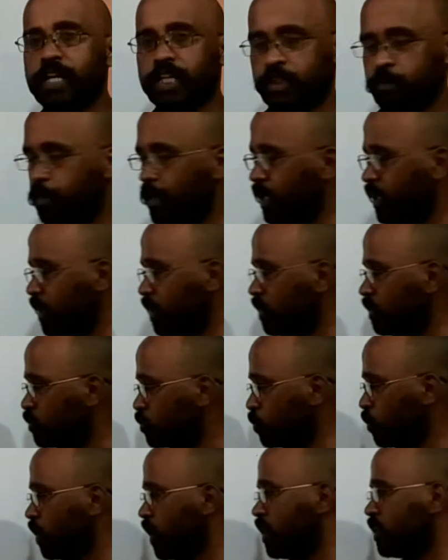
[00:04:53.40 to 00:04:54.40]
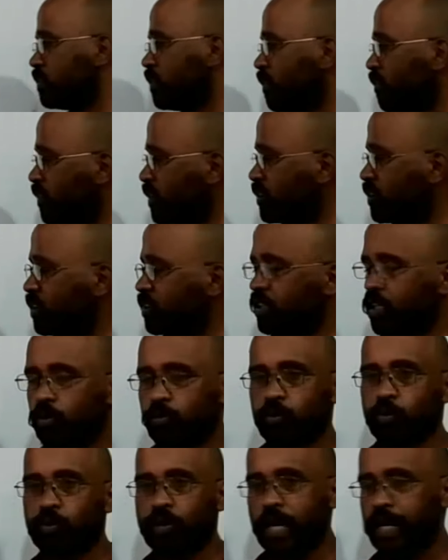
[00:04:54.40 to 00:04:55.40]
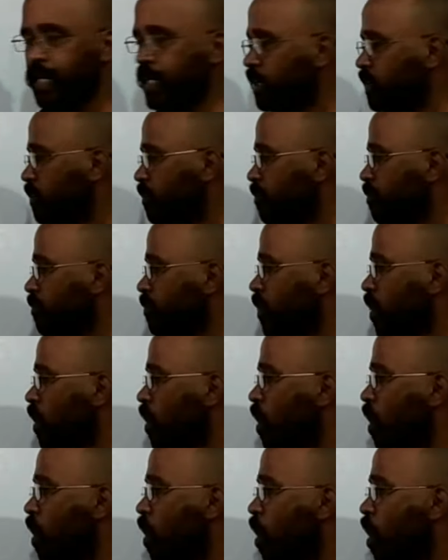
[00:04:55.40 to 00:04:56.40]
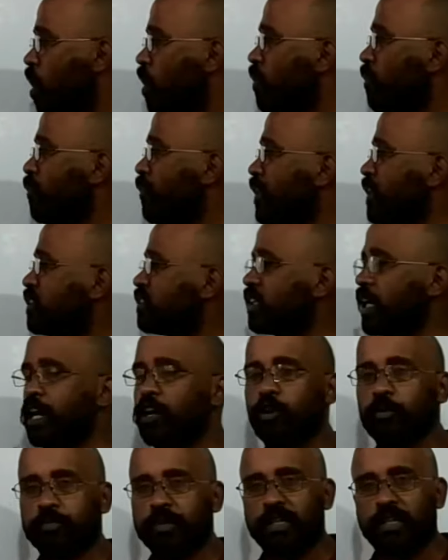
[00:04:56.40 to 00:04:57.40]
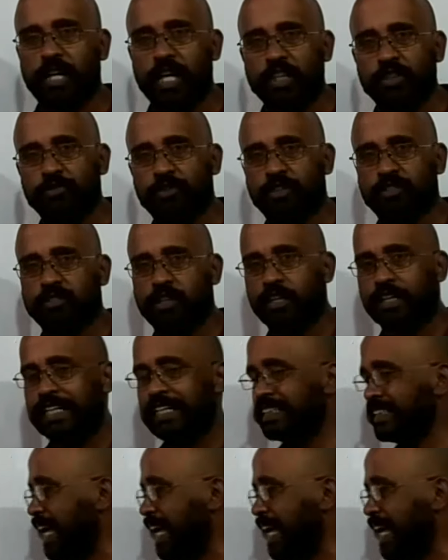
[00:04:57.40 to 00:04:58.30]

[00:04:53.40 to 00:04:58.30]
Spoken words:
expecting, students, we just have to write on which side of the transversal this